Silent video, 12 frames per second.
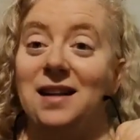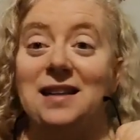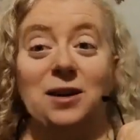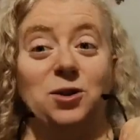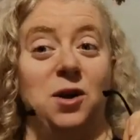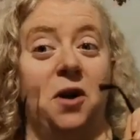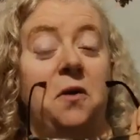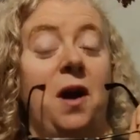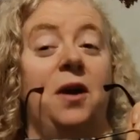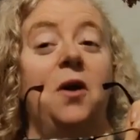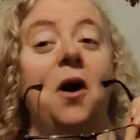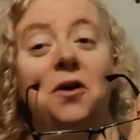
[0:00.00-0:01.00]
It's actually a
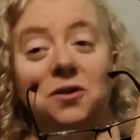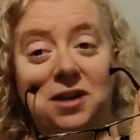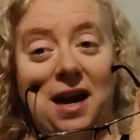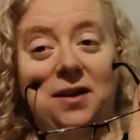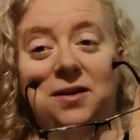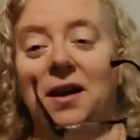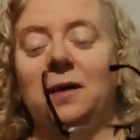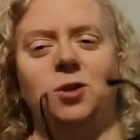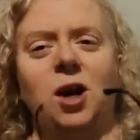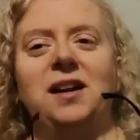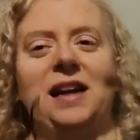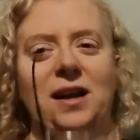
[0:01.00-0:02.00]
Craig Carter title. I'm
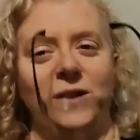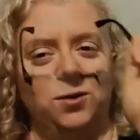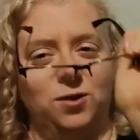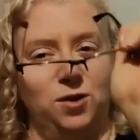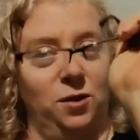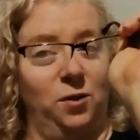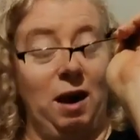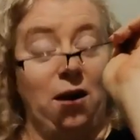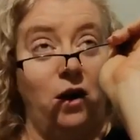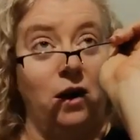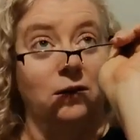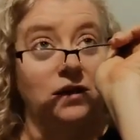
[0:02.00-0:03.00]
starting to get used to the Craig
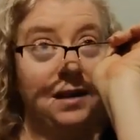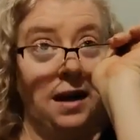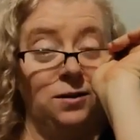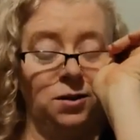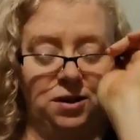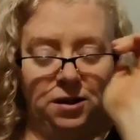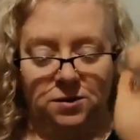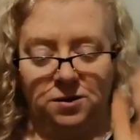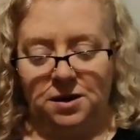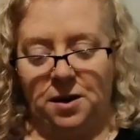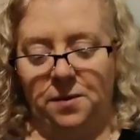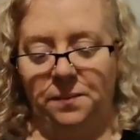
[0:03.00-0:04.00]
Carter's titles too.
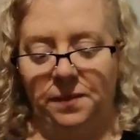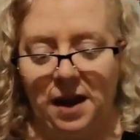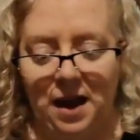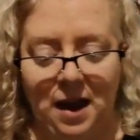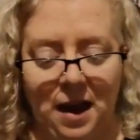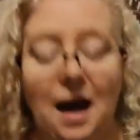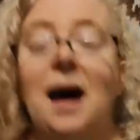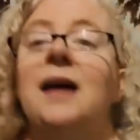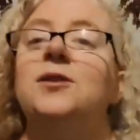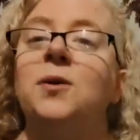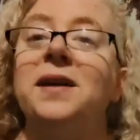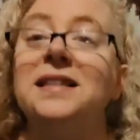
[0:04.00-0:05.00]
So, uh,
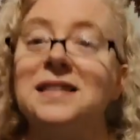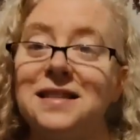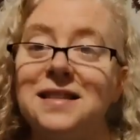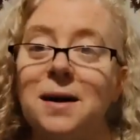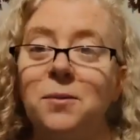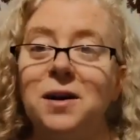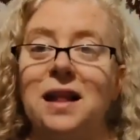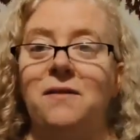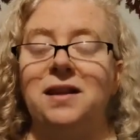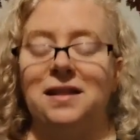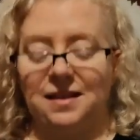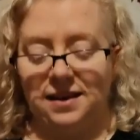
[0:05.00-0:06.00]
so it is December
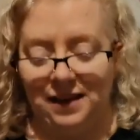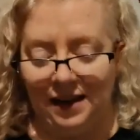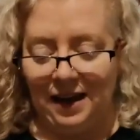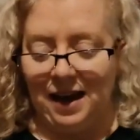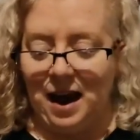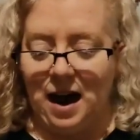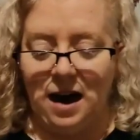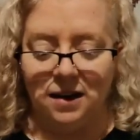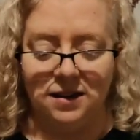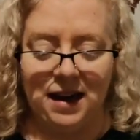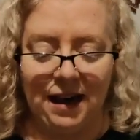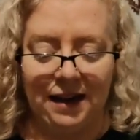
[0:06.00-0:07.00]
11th. Our
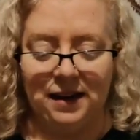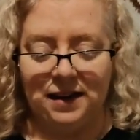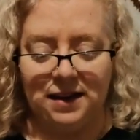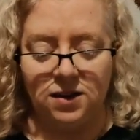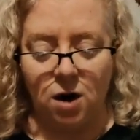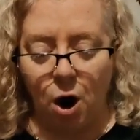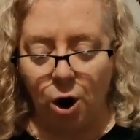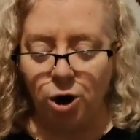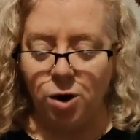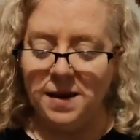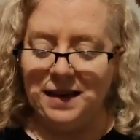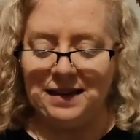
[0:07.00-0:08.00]
title is
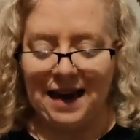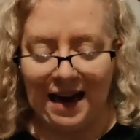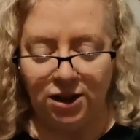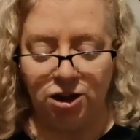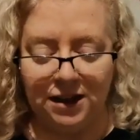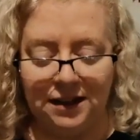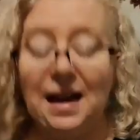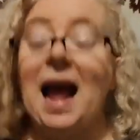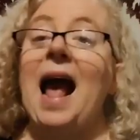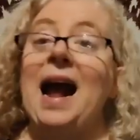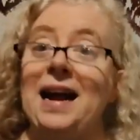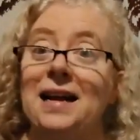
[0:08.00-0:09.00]
Argumentation
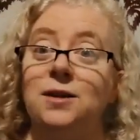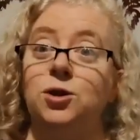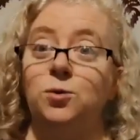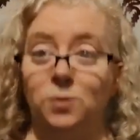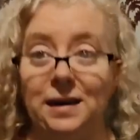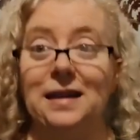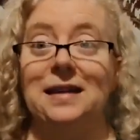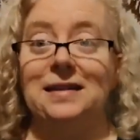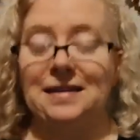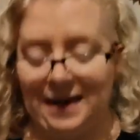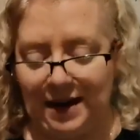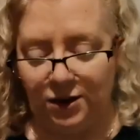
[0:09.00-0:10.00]
and
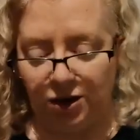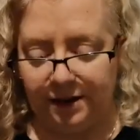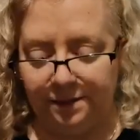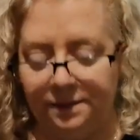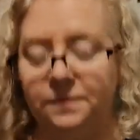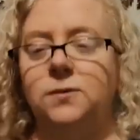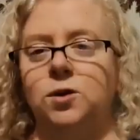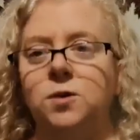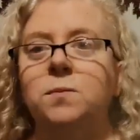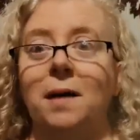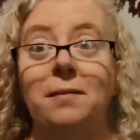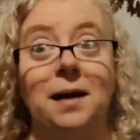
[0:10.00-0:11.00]
Realization. So it's
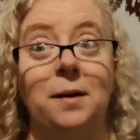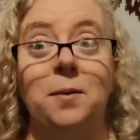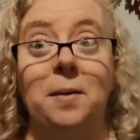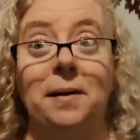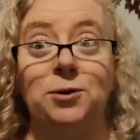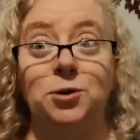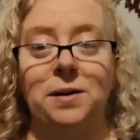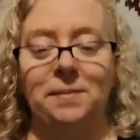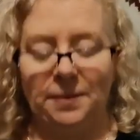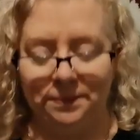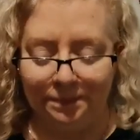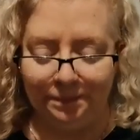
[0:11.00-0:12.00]
probably going to be about treatment.